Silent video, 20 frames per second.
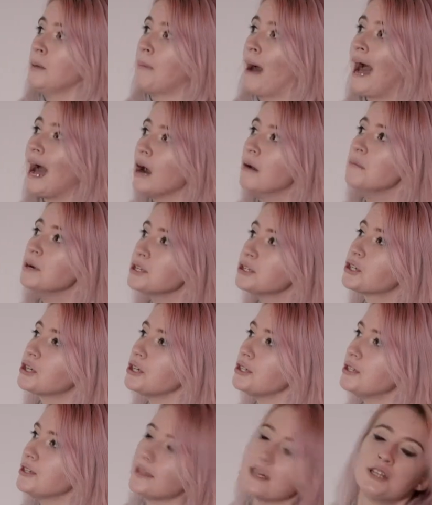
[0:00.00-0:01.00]
But how much
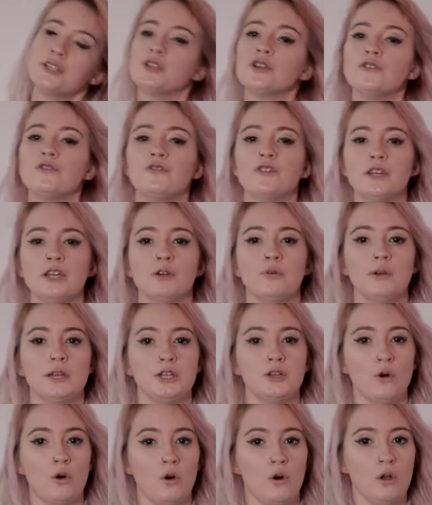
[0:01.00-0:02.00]
good do they do for you
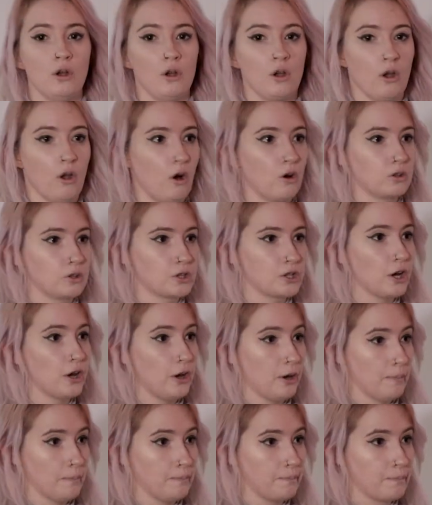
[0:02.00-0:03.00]
in your long
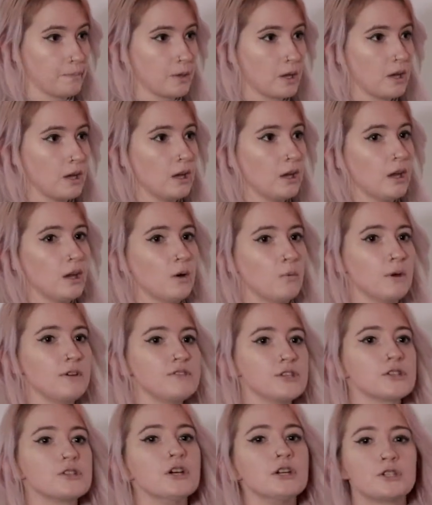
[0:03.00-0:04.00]
term? We
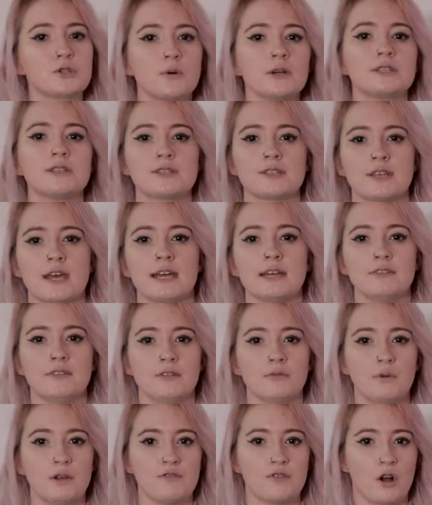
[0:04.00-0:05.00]
just heard Twitter say
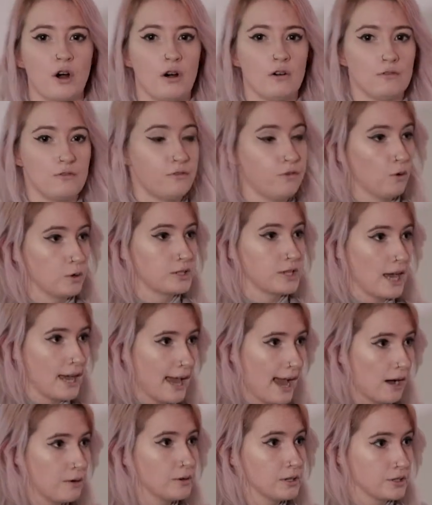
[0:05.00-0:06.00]
that we've got
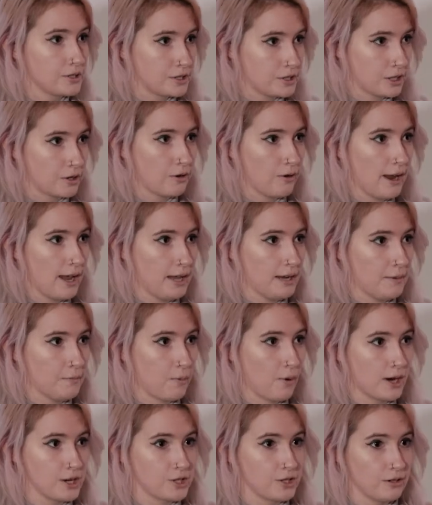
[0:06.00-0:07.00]
48 hours to create an
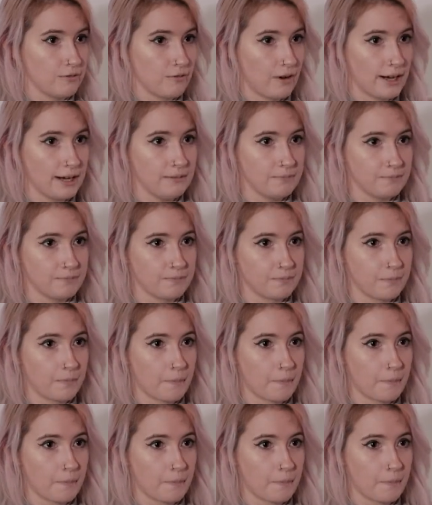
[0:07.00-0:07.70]
impression, right?